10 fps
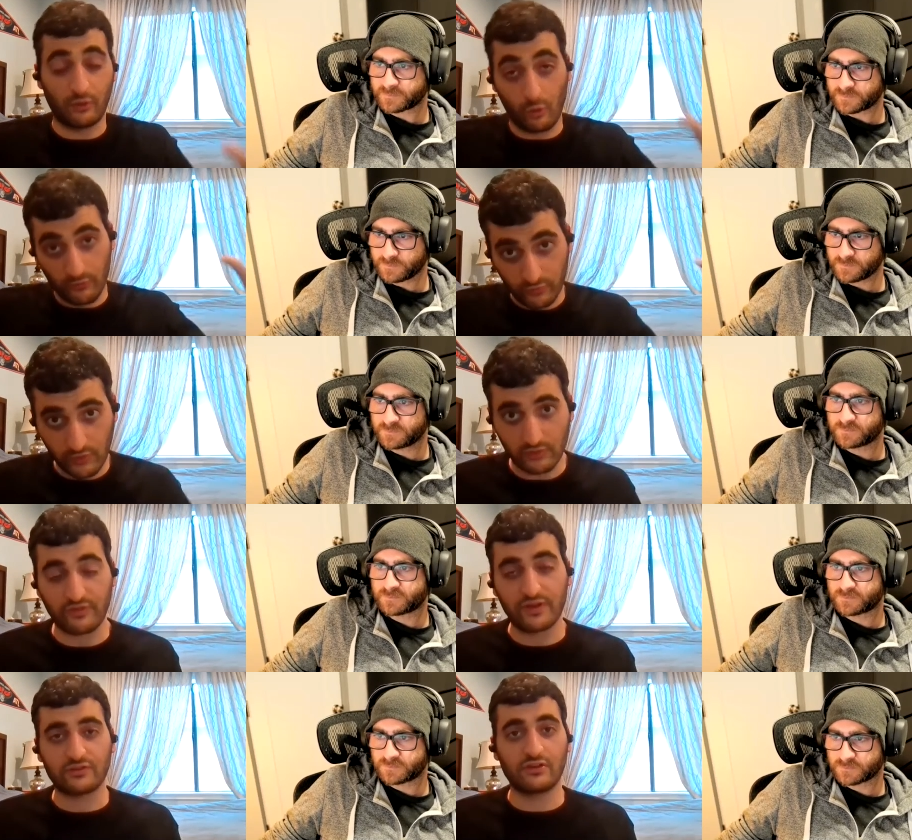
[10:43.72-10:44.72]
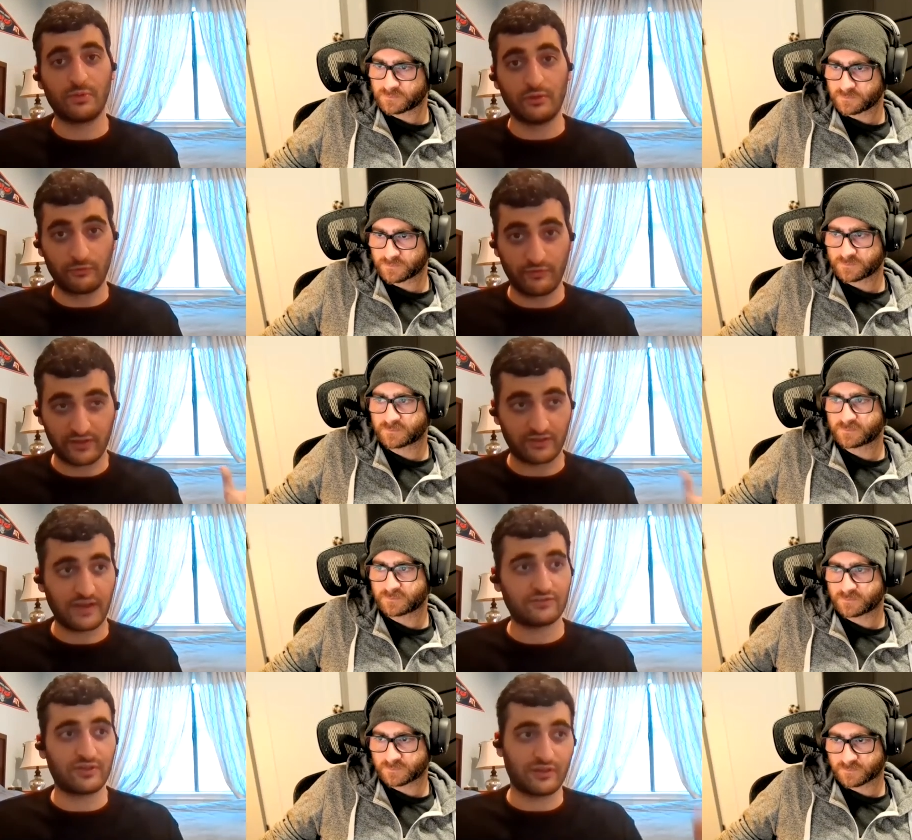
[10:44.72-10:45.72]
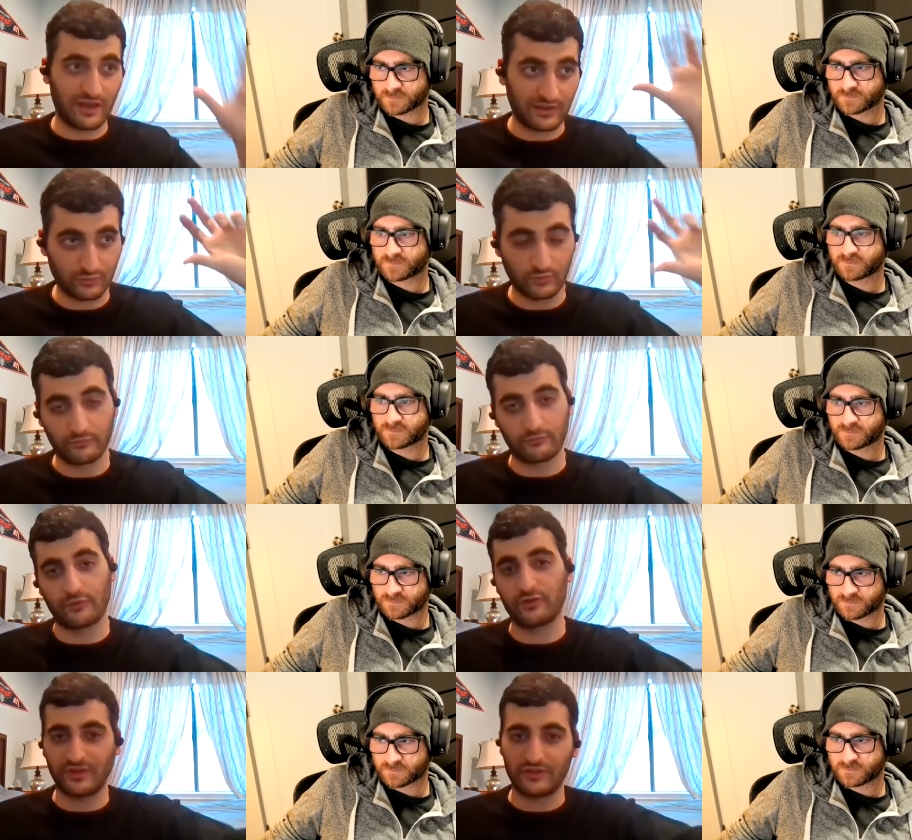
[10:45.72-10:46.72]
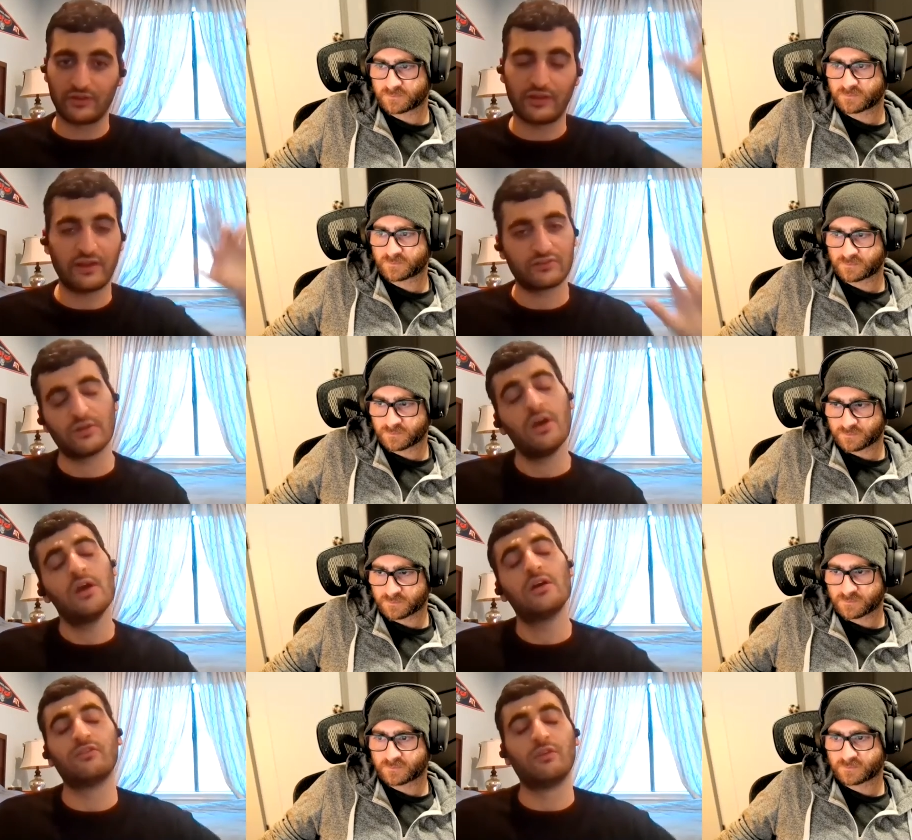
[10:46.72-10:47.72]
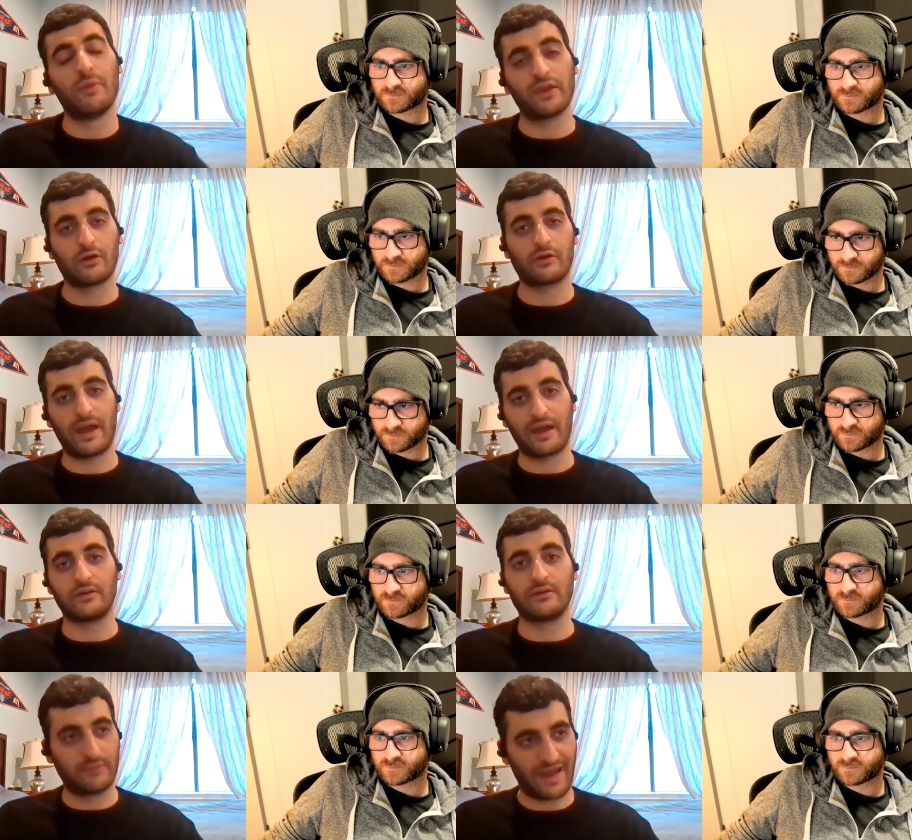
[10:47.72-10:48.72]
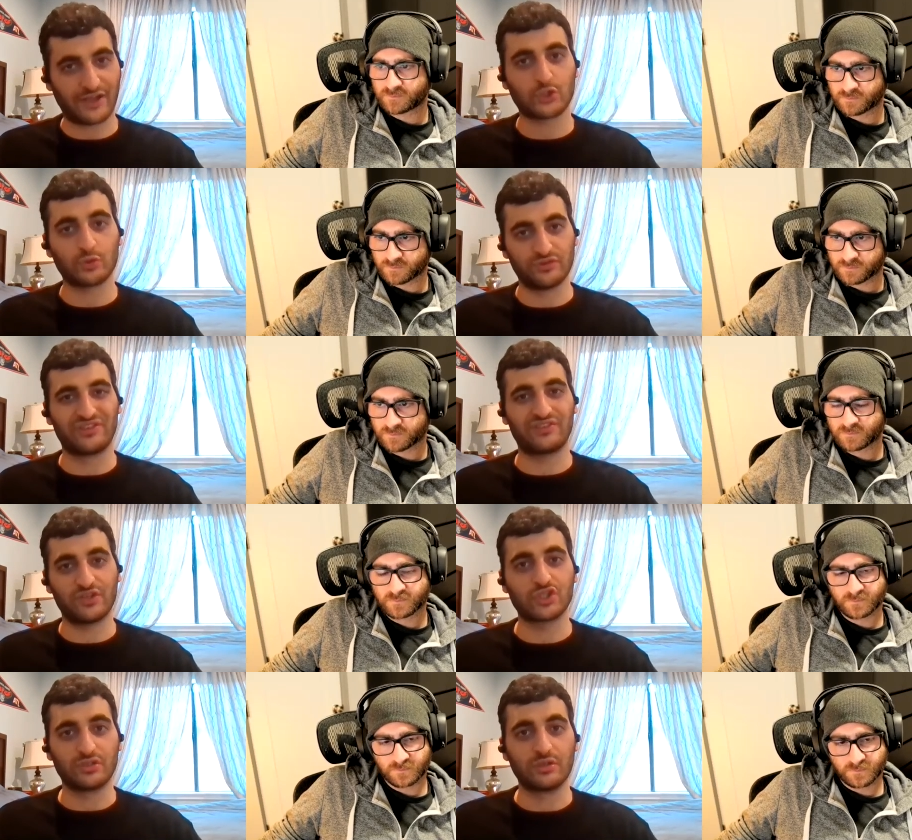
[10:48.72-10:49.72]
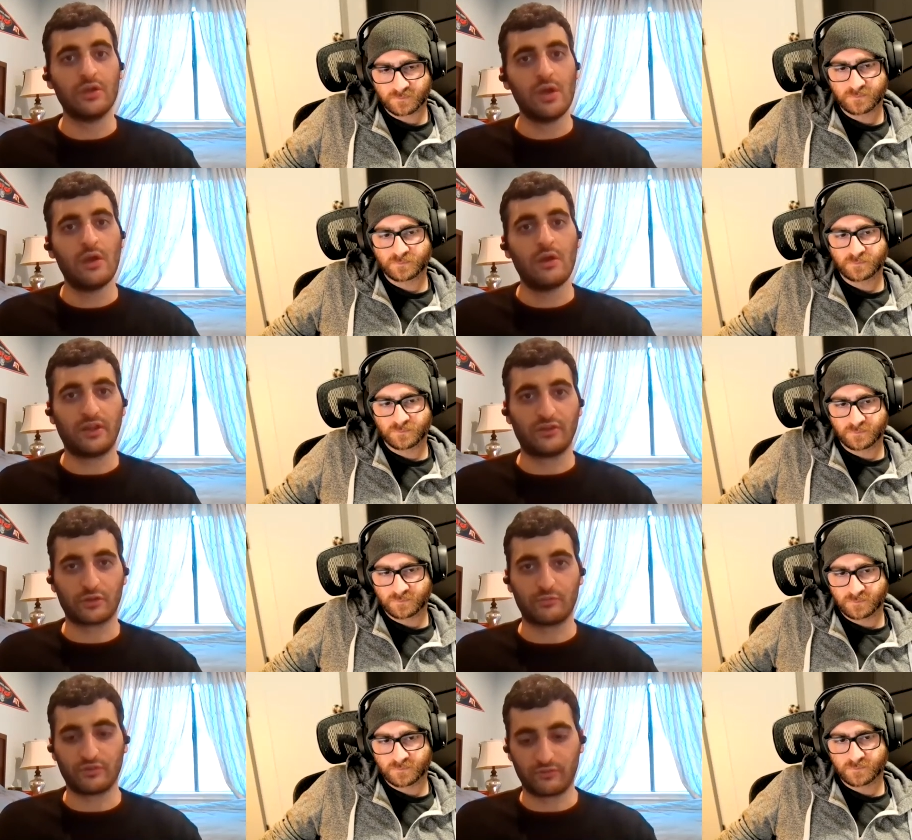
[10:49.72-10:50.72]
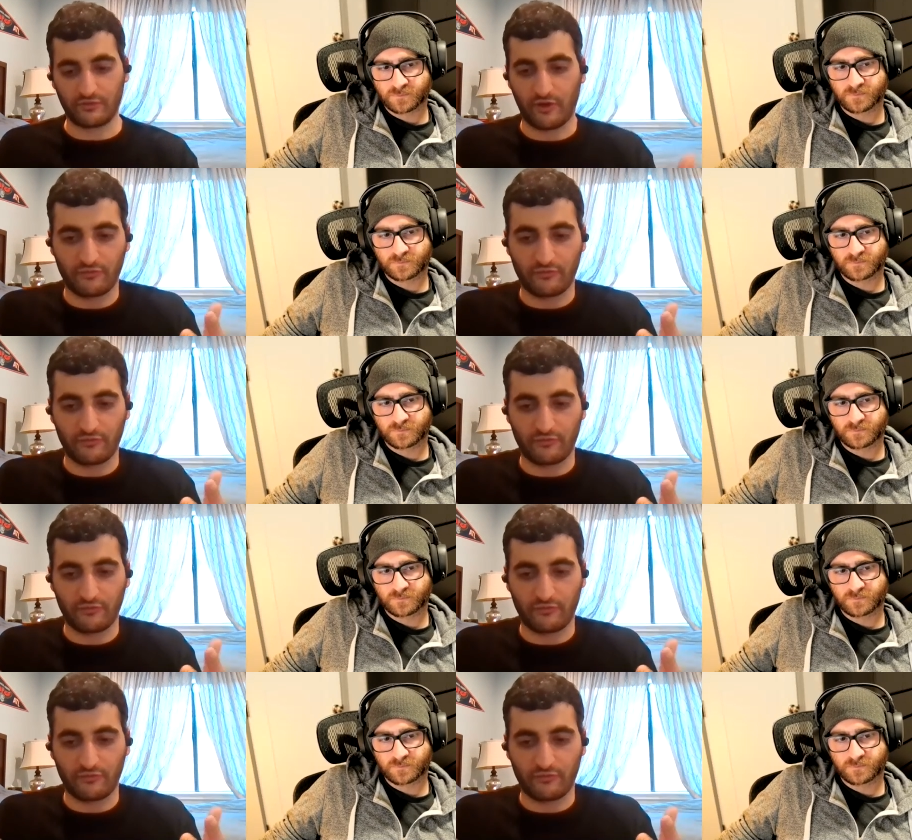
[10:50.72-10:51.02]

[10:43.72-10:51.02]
Speaker 1: the overall event could have been fantastic had the first and the last of the main card had an actual decision in terms of a